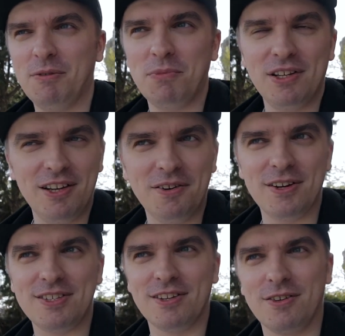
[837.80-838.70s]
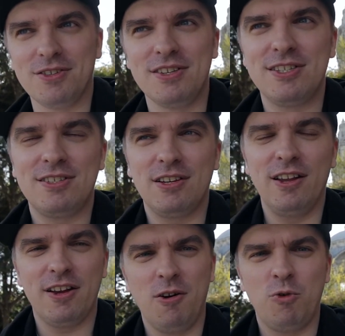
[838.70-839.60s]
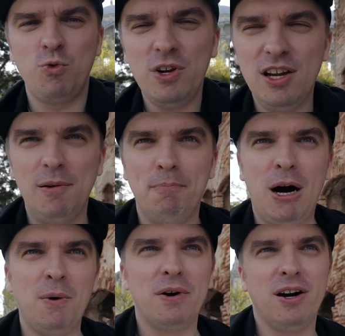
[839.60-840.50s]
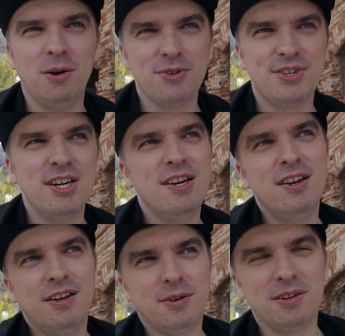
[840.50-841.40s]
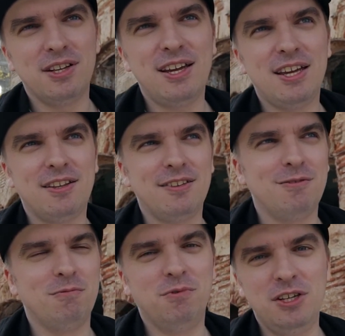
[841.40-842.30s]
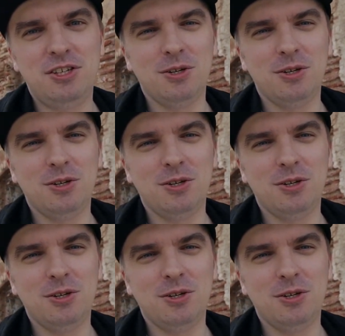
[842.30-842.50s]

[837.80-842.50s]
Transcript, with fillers: really interesting because it's like a real powerhouse. You can take it with